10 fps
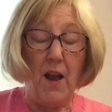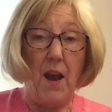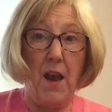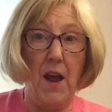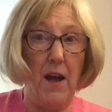
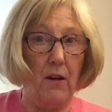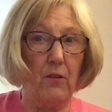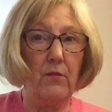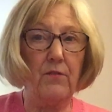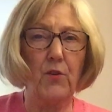
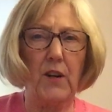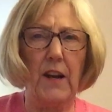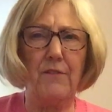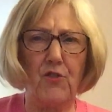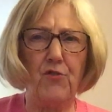"Now for
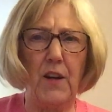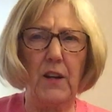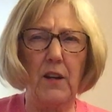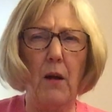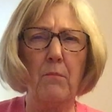clever trick
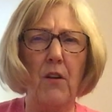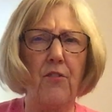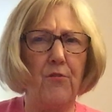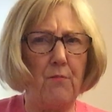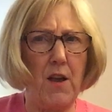number
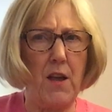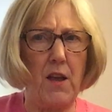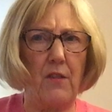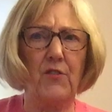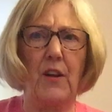
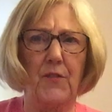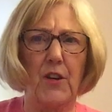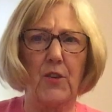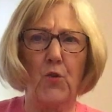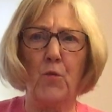3, said the
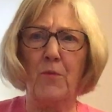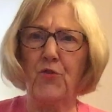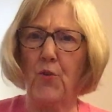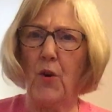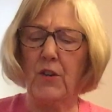enormous
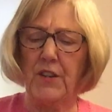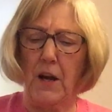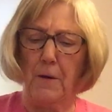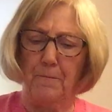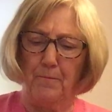crocodile.